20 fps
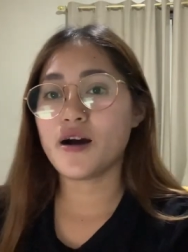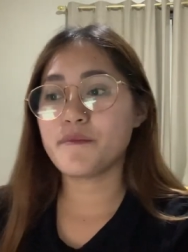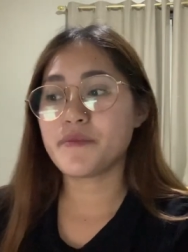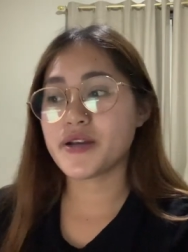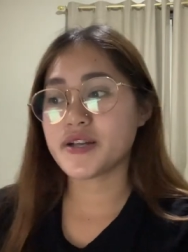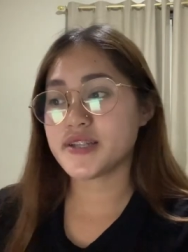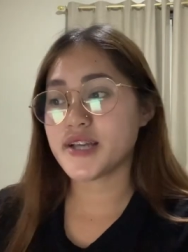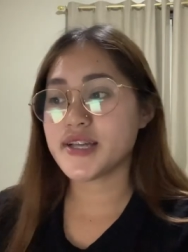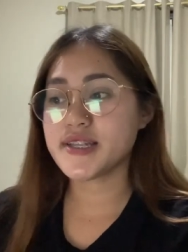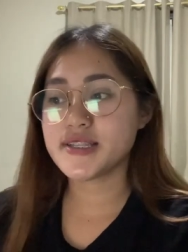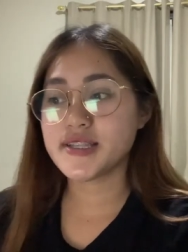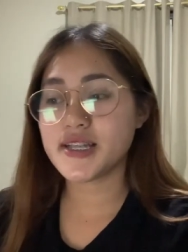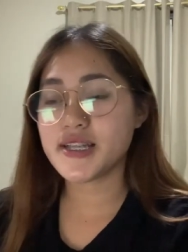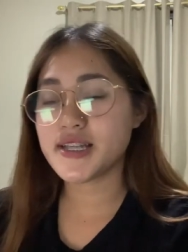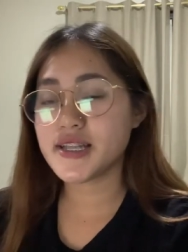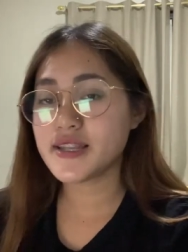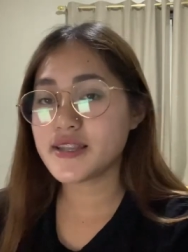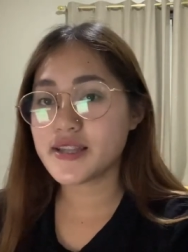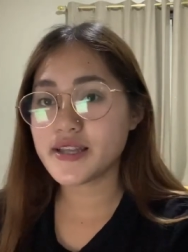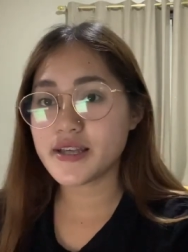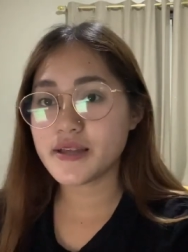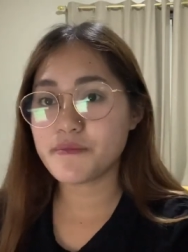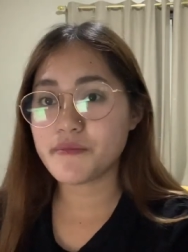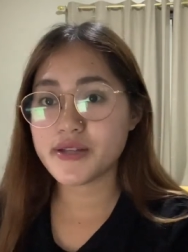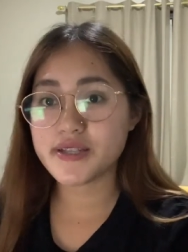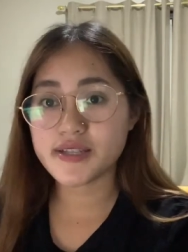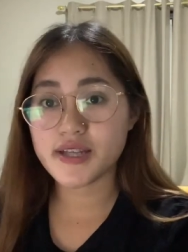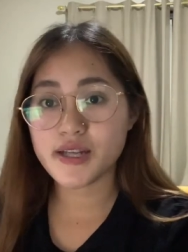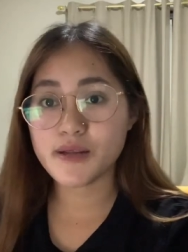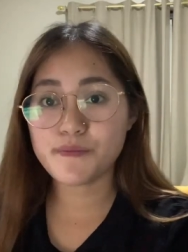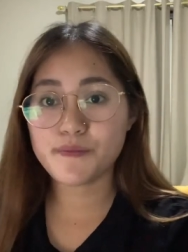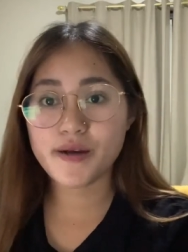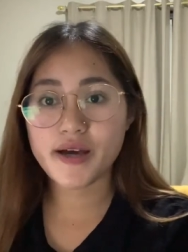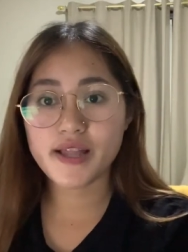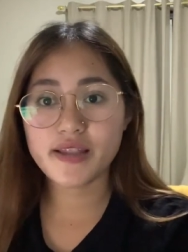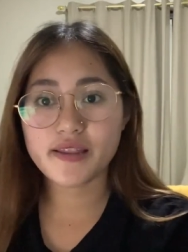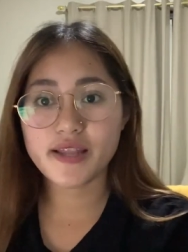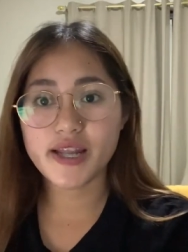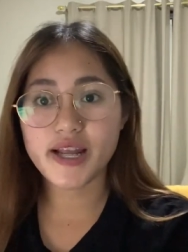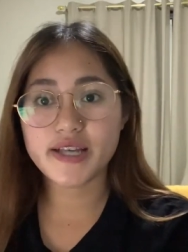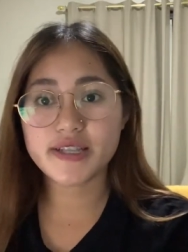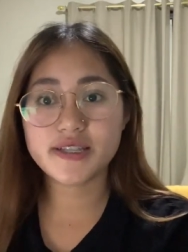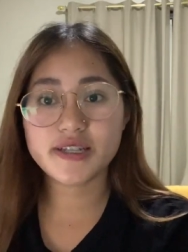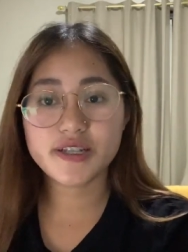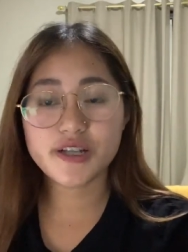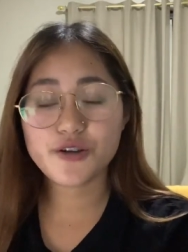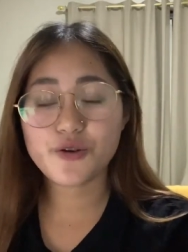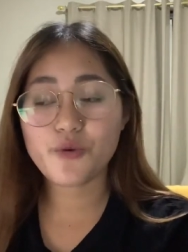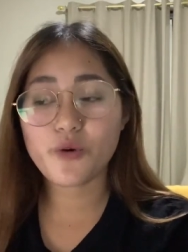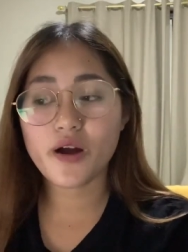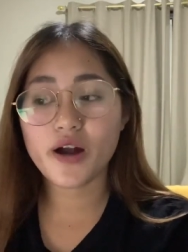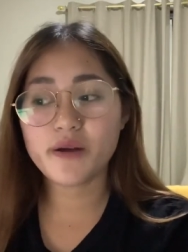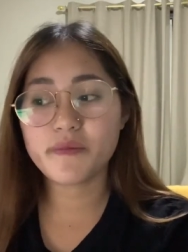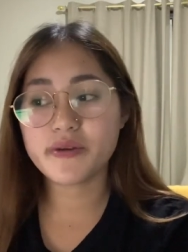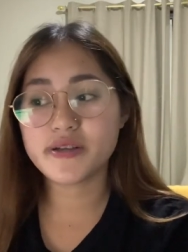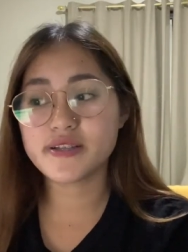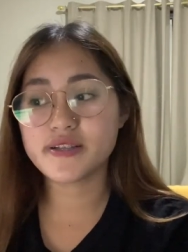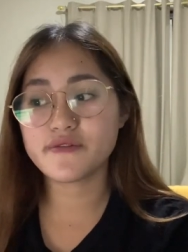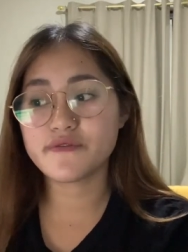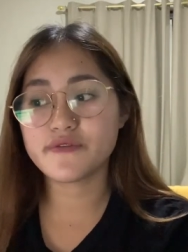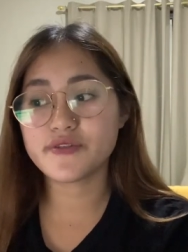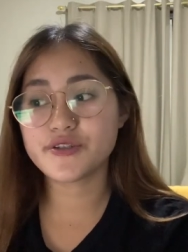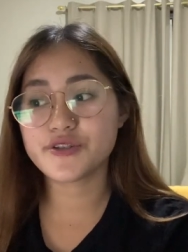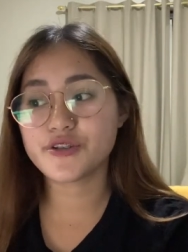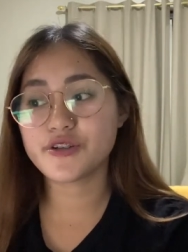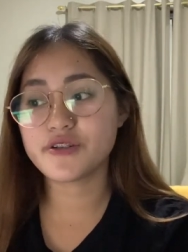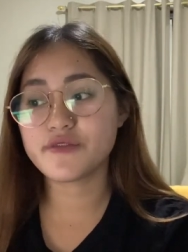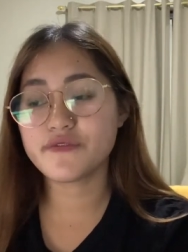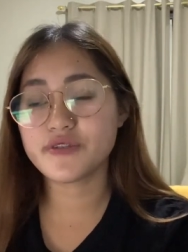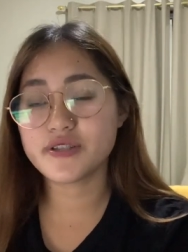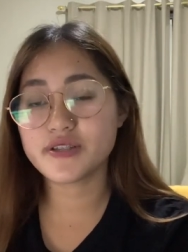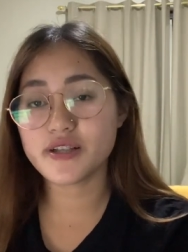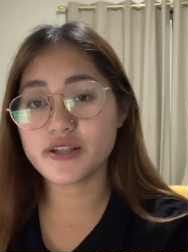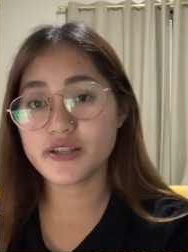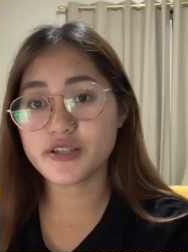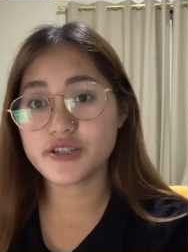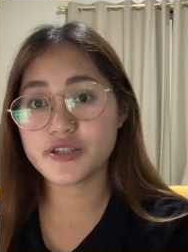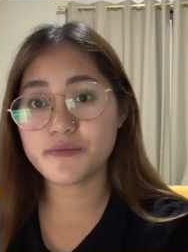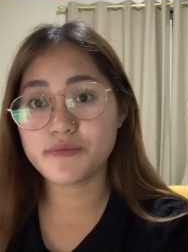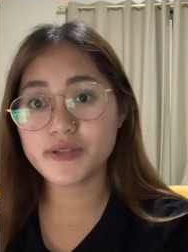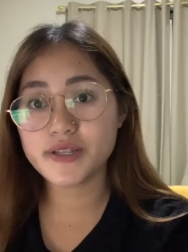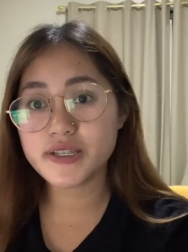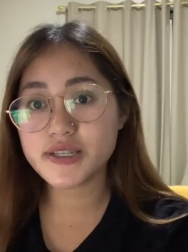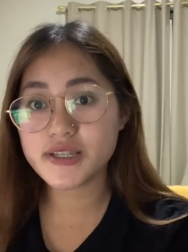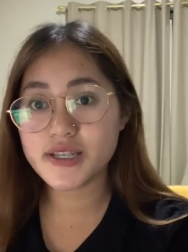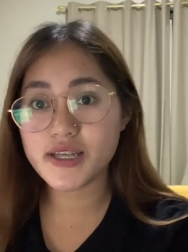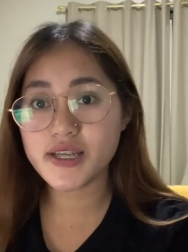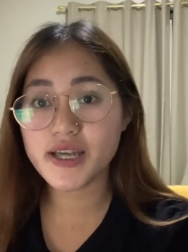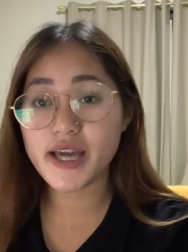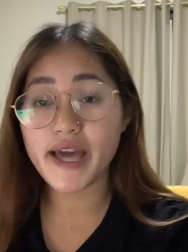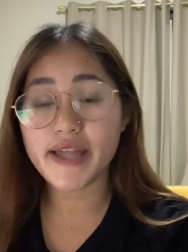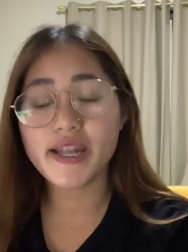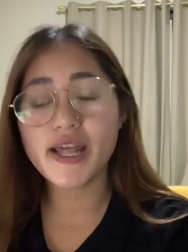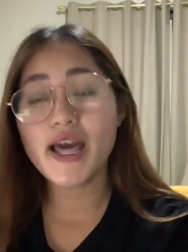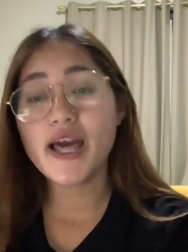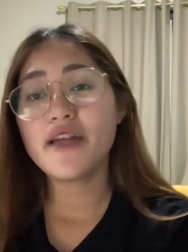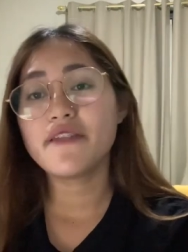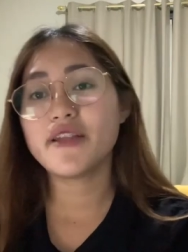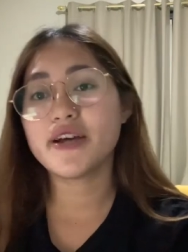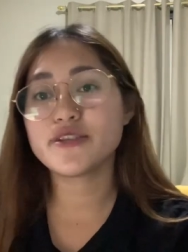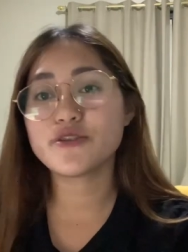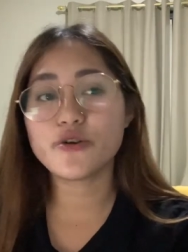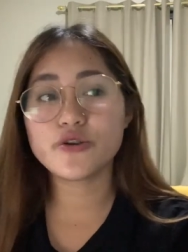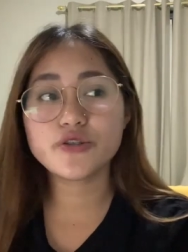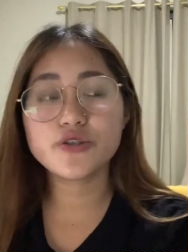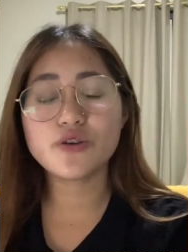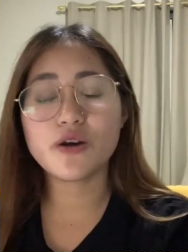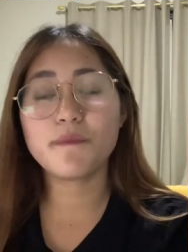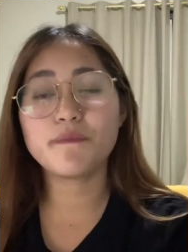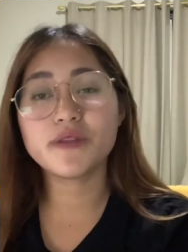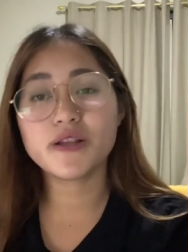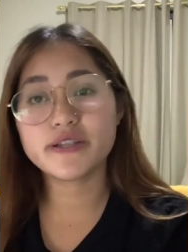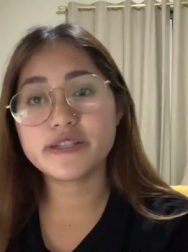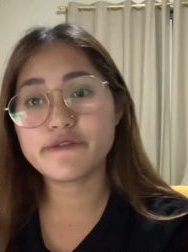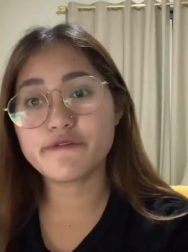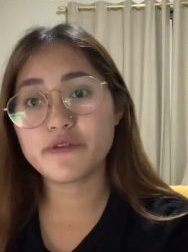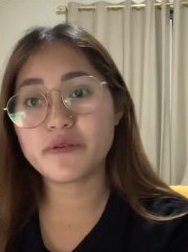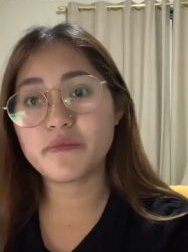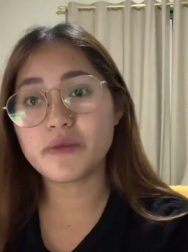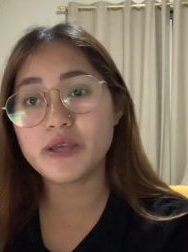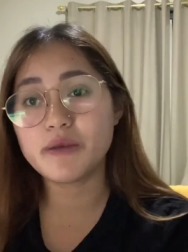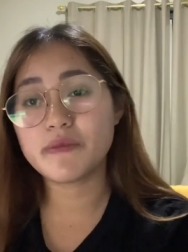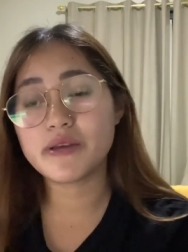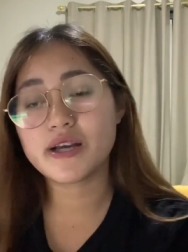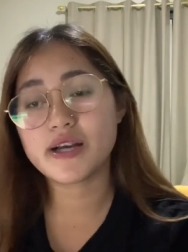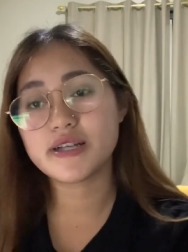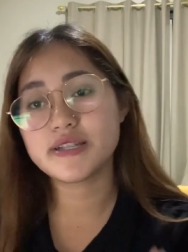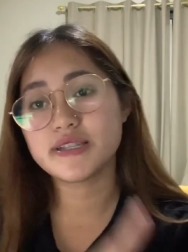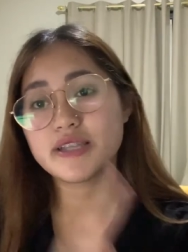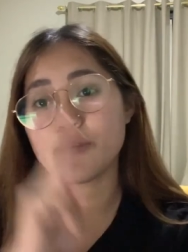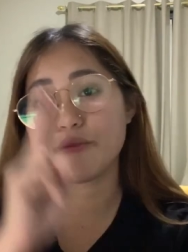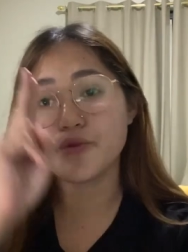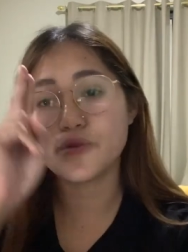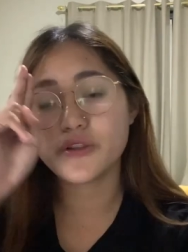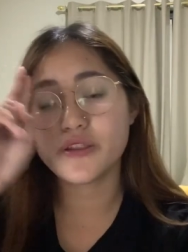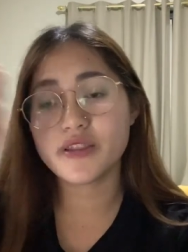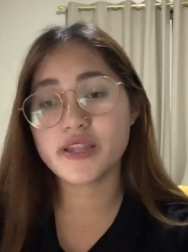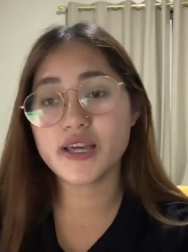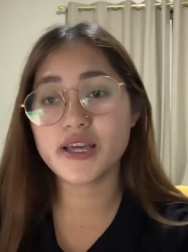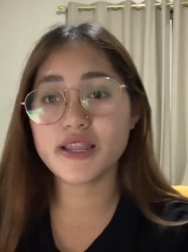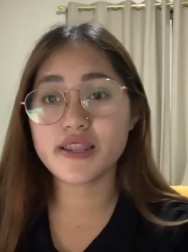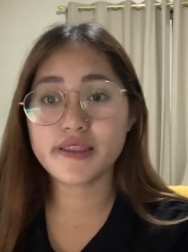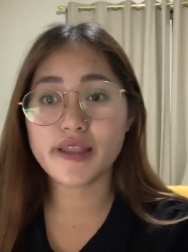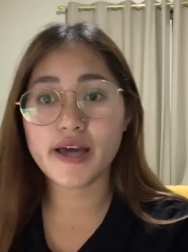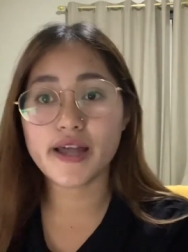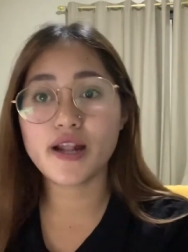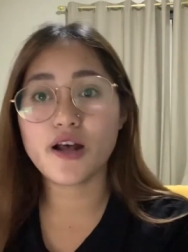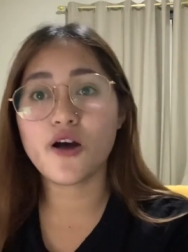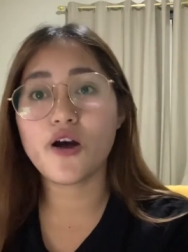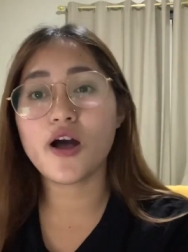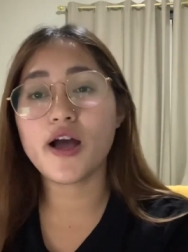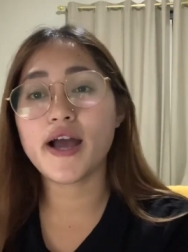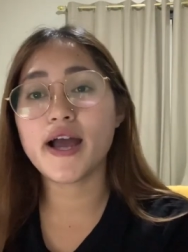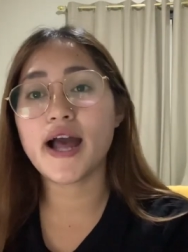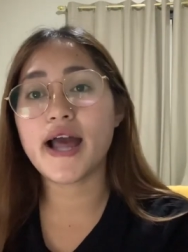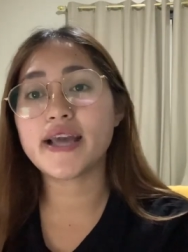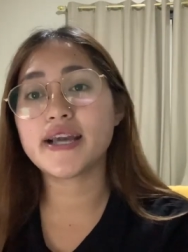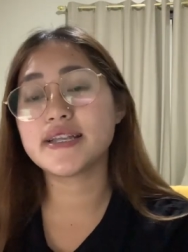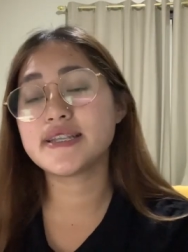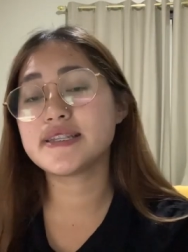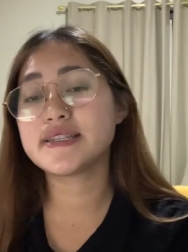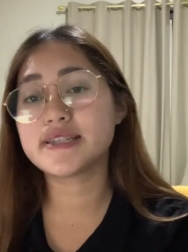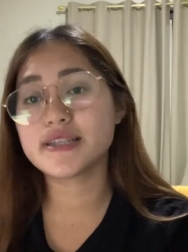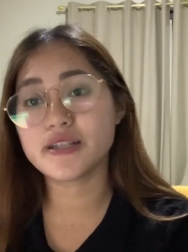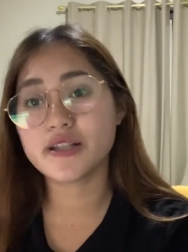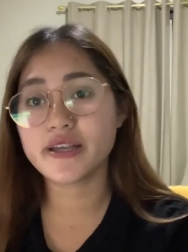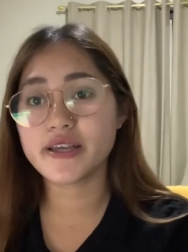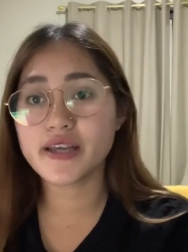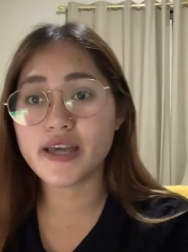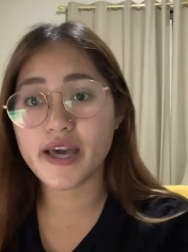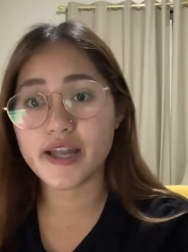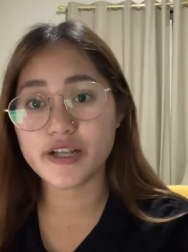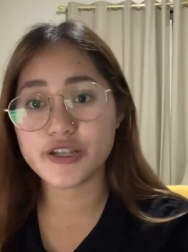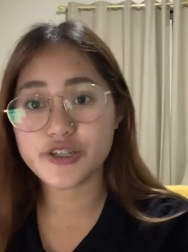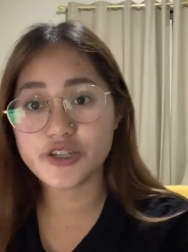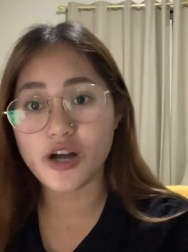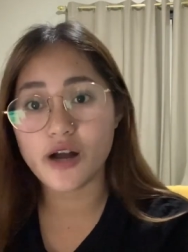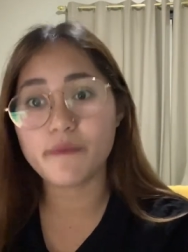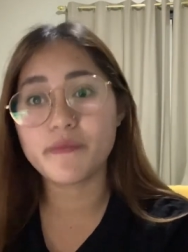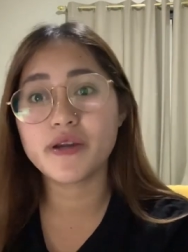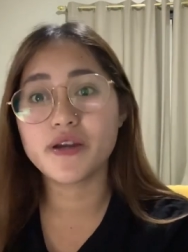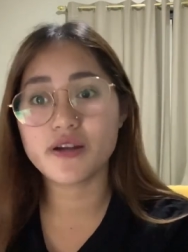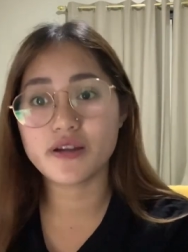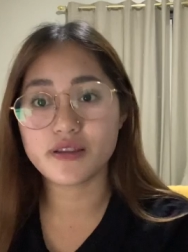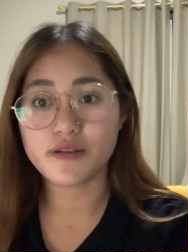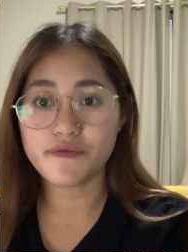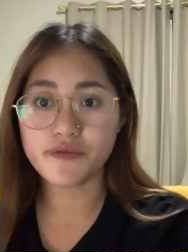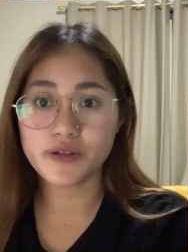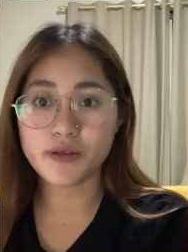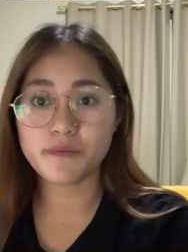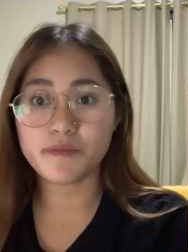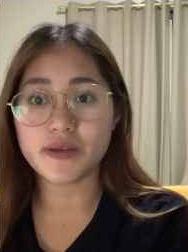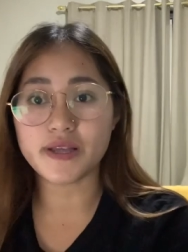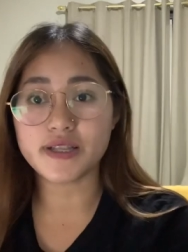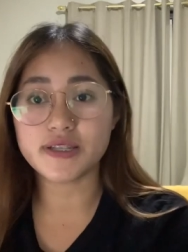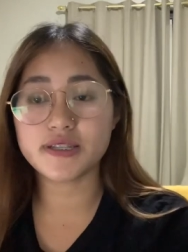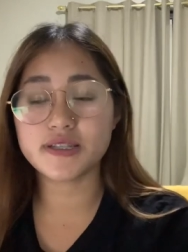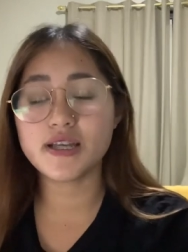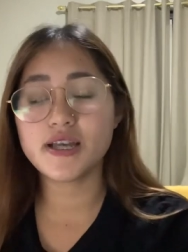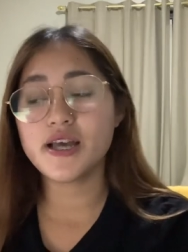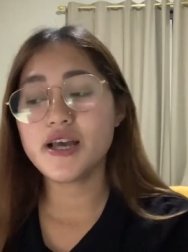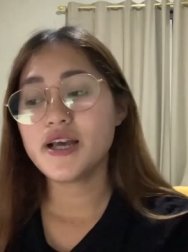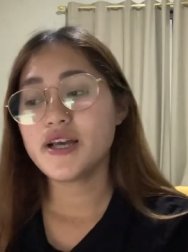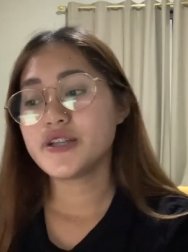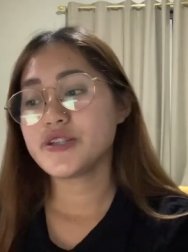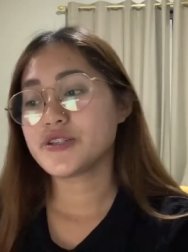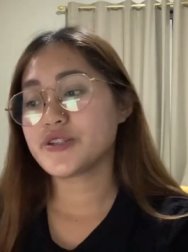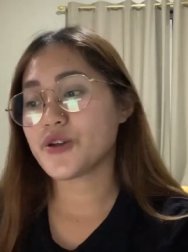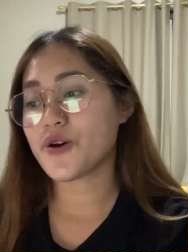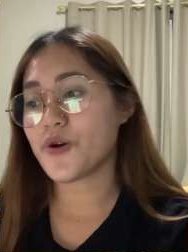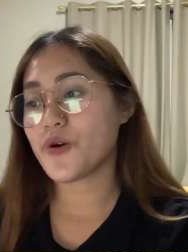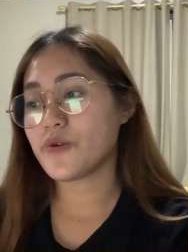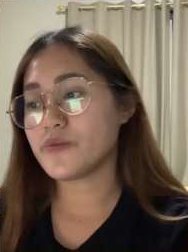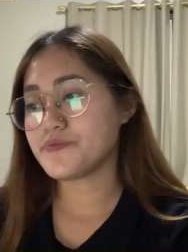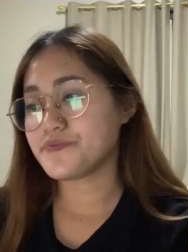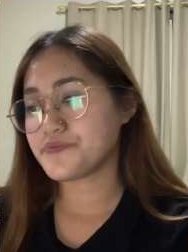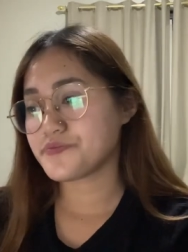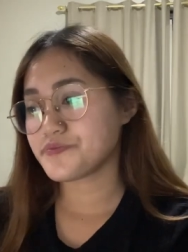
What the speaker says: because I stated in my study plan that I did acquire my civil service eligibility, and that's also a plus for me because they will think that I could still get a job here in the Philippines. So